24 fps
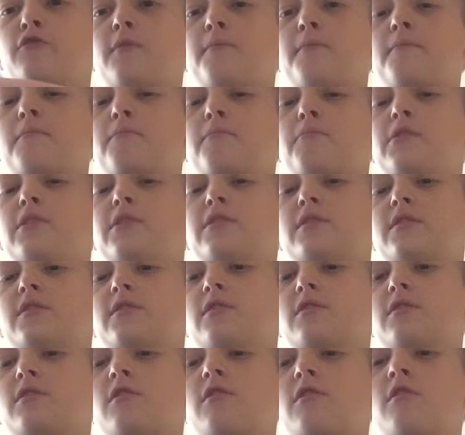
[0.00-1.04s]
ripped
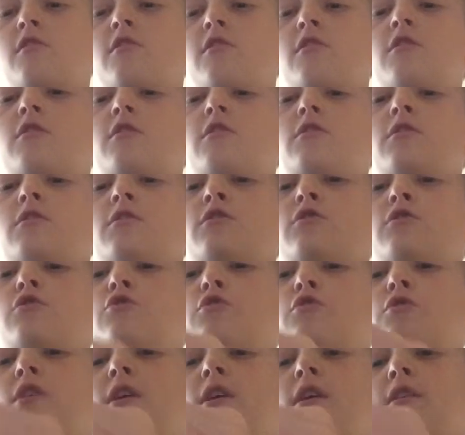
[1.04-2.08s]
pieces,
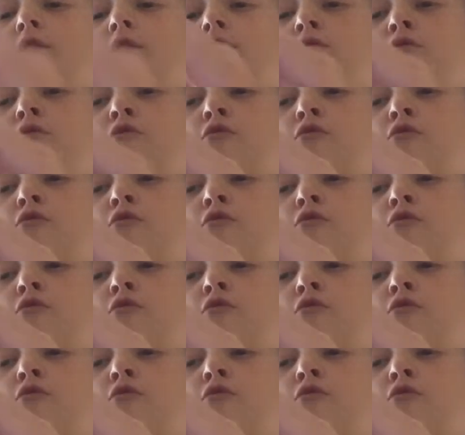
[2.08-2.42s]
you can